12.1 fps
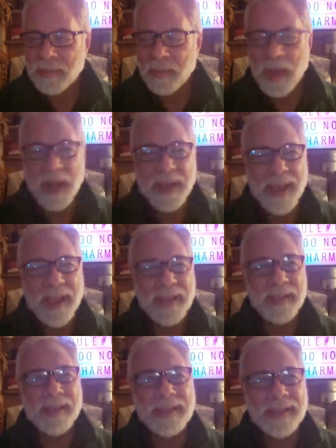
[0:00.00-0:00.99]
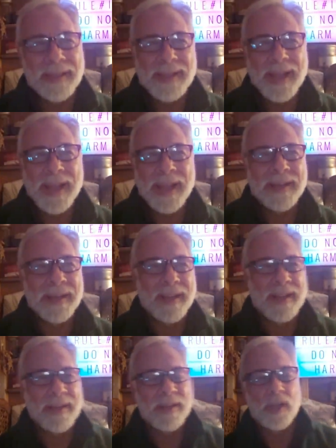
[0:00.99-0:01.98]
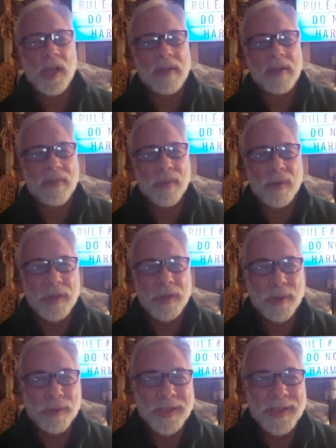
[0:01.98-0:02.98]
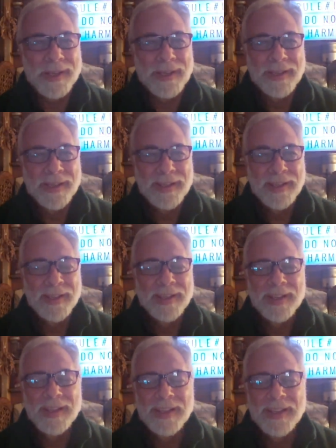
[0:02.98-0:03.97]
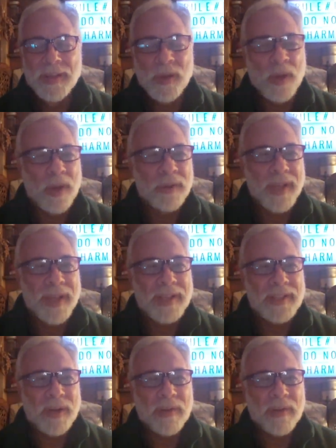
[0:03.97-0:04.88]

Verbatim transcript: by England Dan and John Ford Coley called Nights Are